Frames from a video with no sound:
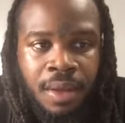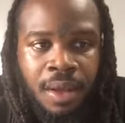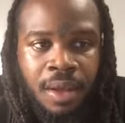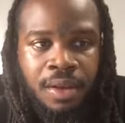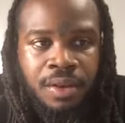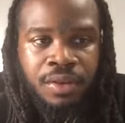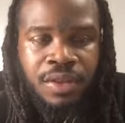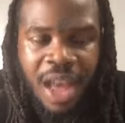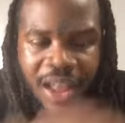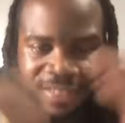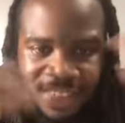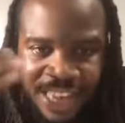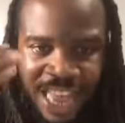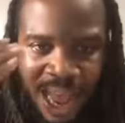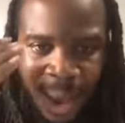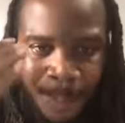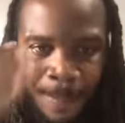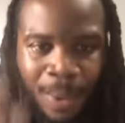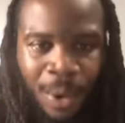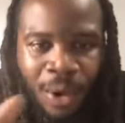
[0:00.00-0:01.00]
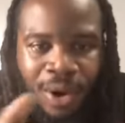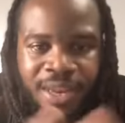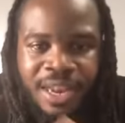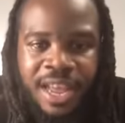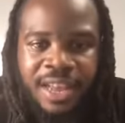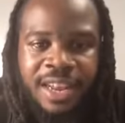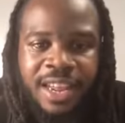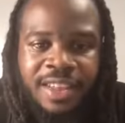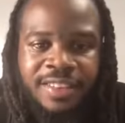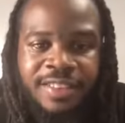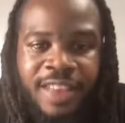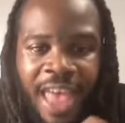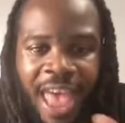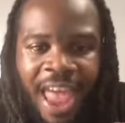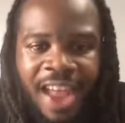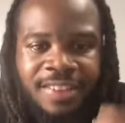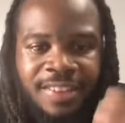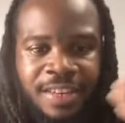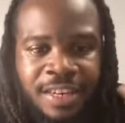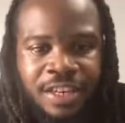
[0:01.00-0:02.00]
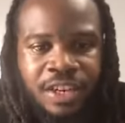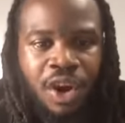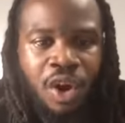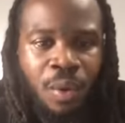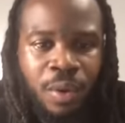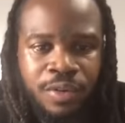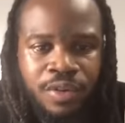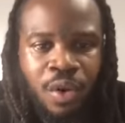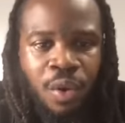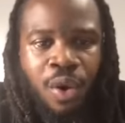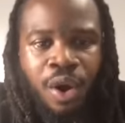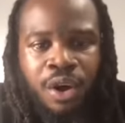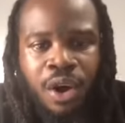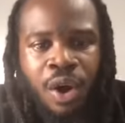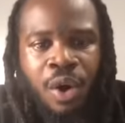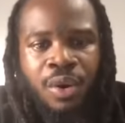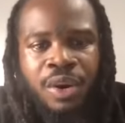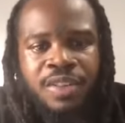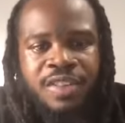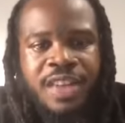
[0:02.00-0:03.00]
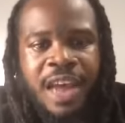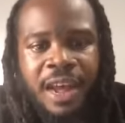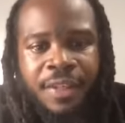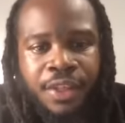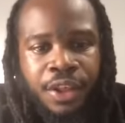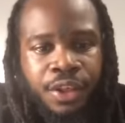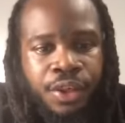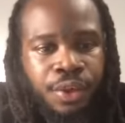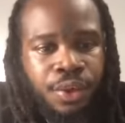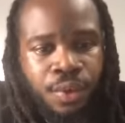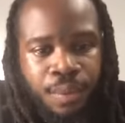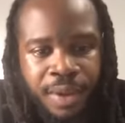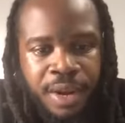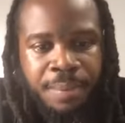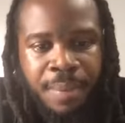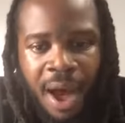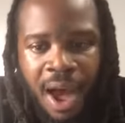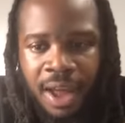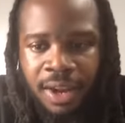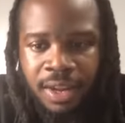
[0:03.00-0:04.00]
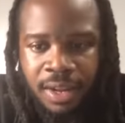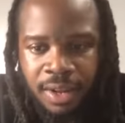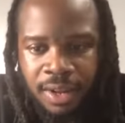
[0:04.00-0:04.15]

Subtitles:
Do y'all see how important that is to actually know what's going on inside the human body?